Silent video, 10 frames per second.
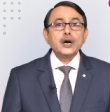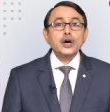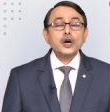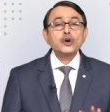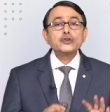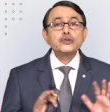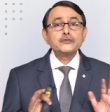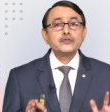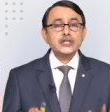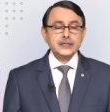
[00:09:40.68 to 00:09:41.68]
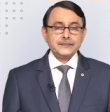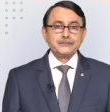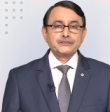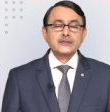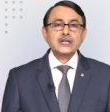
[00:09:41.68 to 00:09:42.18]
How do we
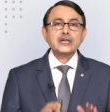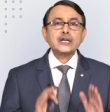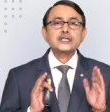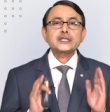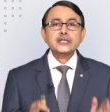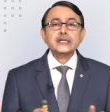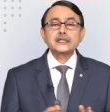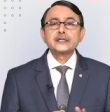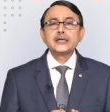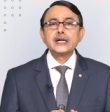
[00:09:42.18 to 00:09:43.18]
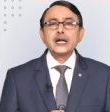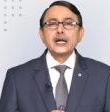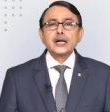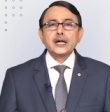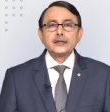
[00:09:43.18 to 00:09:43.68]
construct
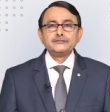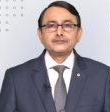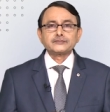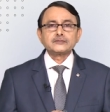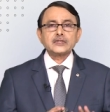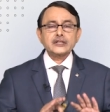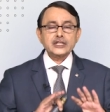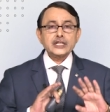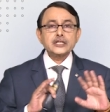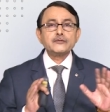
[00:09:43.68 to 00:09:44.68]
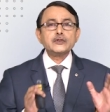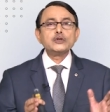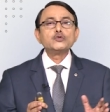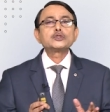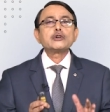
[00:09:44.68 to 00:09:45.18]
these
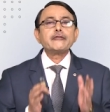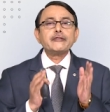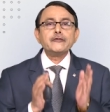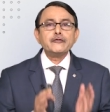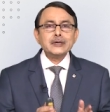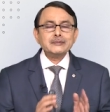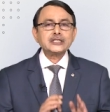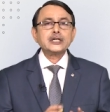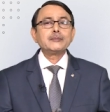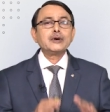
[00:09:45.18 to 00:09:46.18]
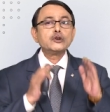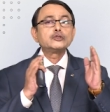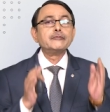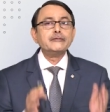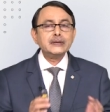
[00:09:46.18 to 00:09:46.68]
views of women
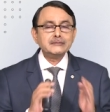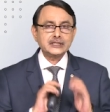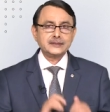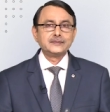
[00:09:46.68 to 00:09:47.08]
about women?